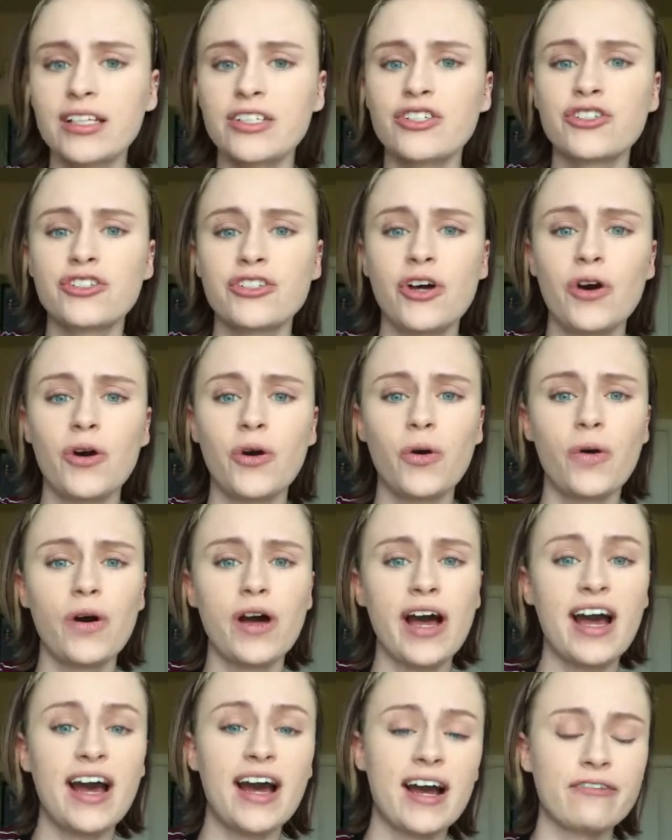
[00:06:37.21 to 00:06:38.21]

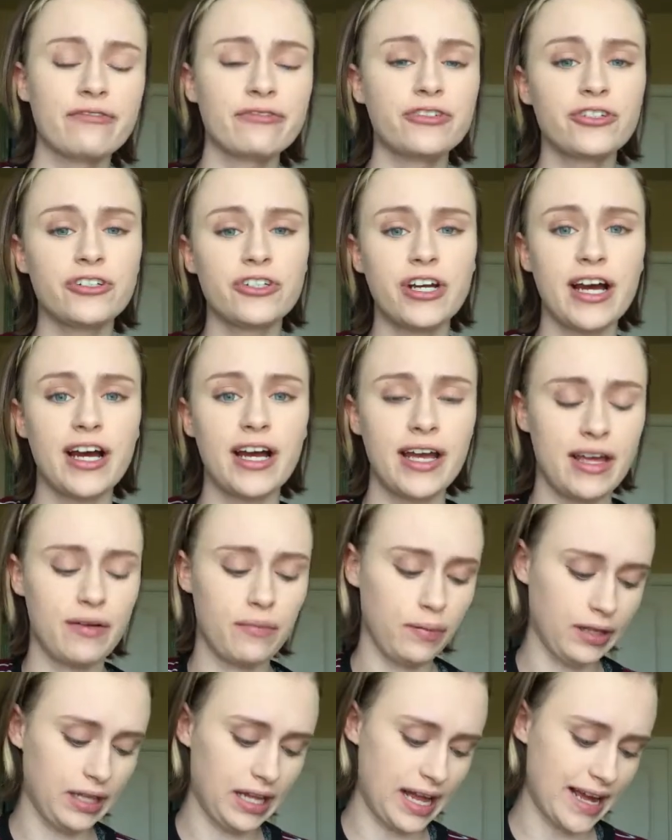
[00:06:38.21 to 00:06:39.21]
So after I
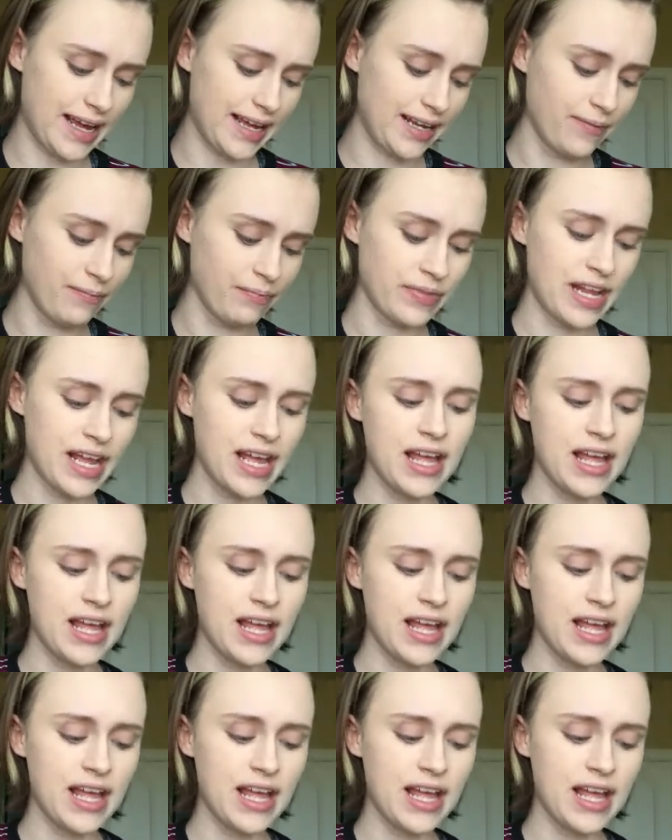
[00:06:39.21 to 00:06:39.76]
applied